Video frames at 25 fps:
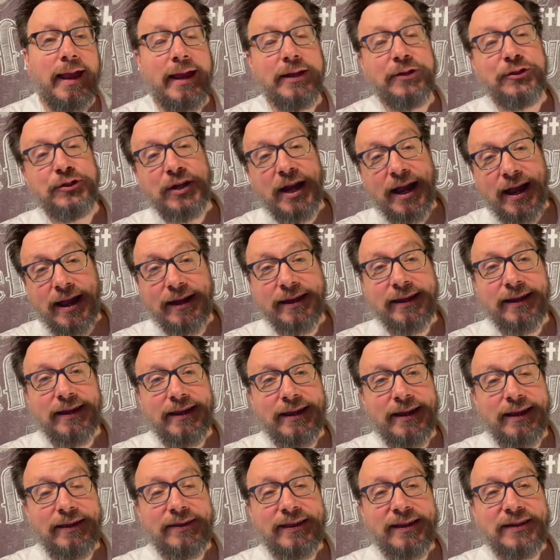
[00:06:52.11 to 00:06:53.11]
Jack,
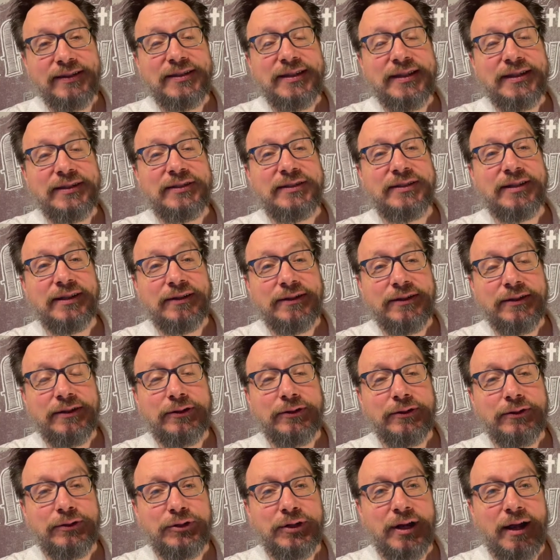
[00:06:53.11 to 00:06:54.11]
he thinks he's done a
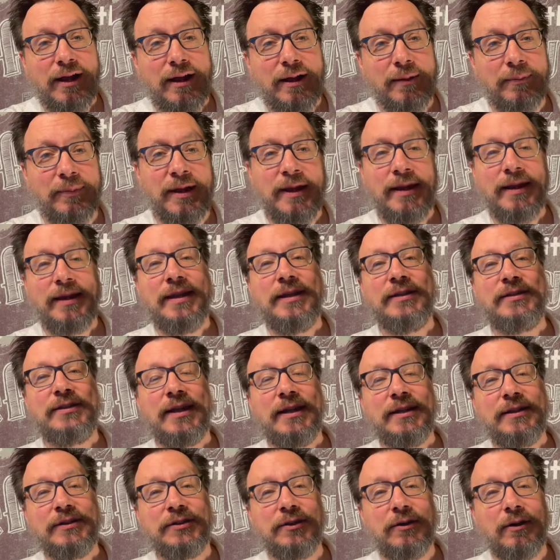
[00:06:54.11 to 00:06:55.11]
good job. He's got
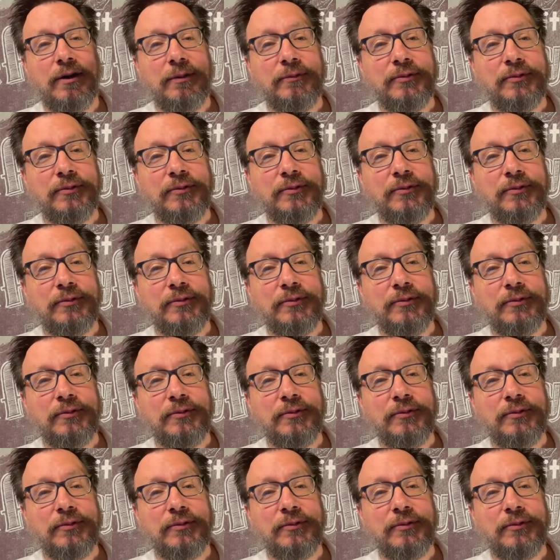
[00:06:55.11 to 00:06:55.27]
his arms